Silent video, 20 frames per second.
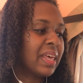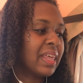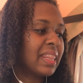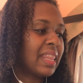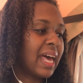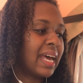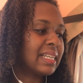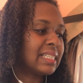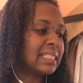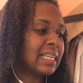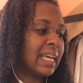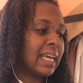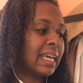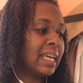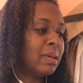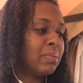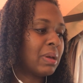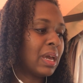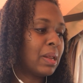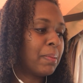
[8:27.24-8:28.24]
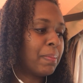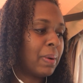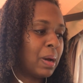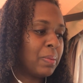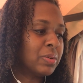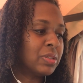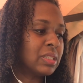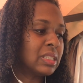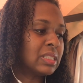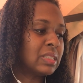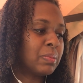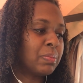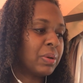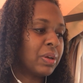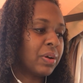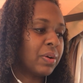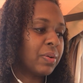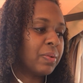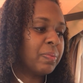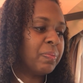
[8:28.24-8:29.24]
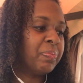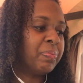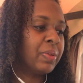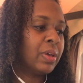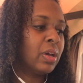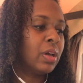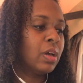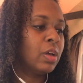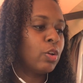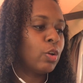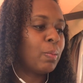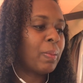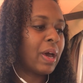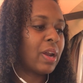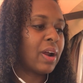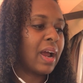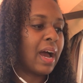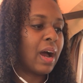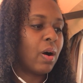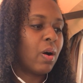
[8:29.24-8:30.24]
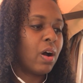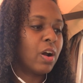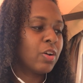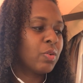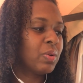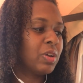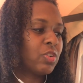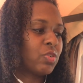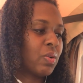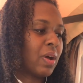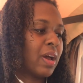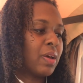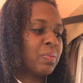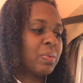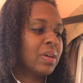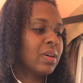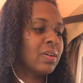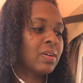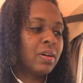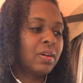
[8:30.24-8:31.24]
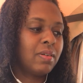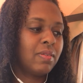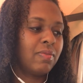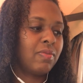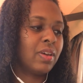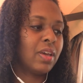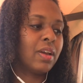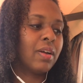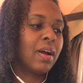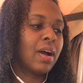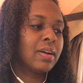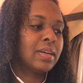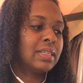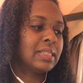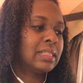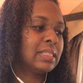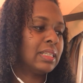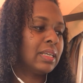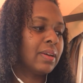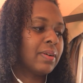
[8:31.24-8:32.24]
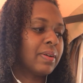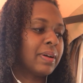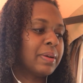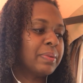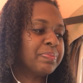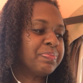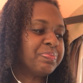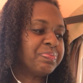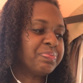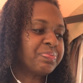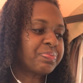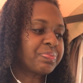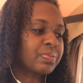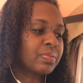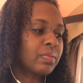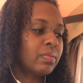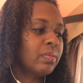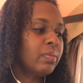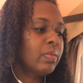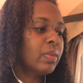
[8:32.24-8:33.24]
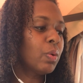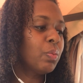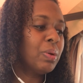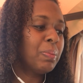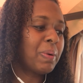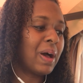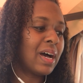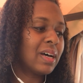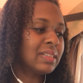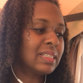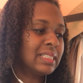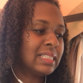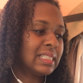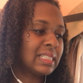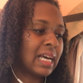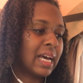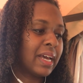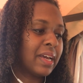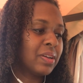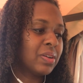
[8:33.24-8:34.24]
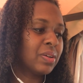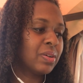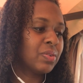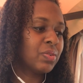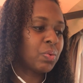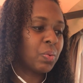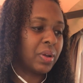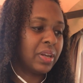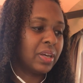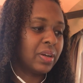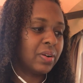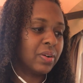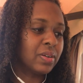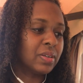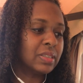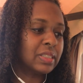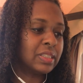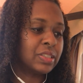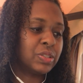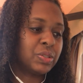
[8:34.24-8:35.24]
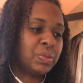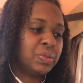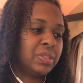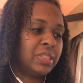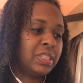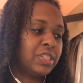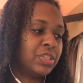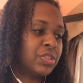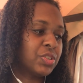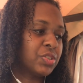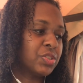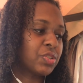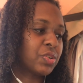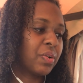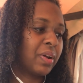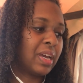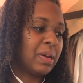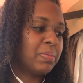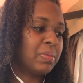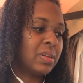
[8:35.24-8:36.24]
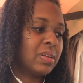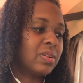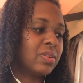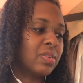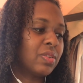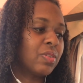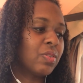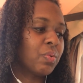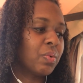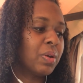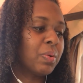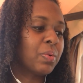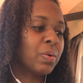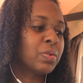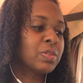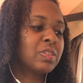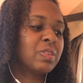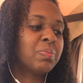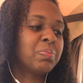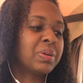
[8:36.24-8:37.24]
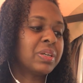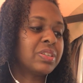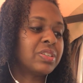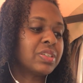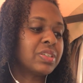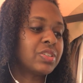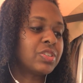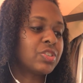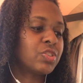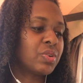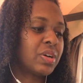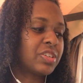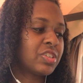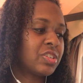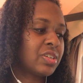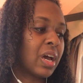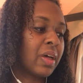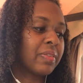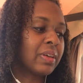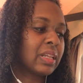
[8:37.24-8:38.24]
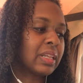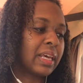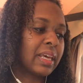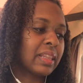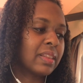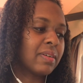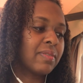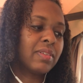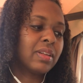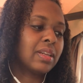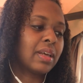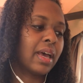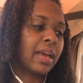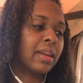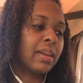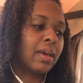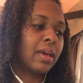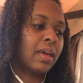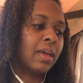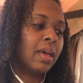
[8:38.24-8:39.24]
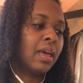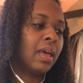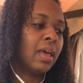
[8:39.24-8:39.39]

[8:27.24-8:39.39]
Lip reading: That day, he made a pebble disappear. No matter how hard we tried, we couldn't figure out his secret. We piled inside, 20 girls and 2 teachers crammed into 3 rows of benches stretched down the length of the Dinah.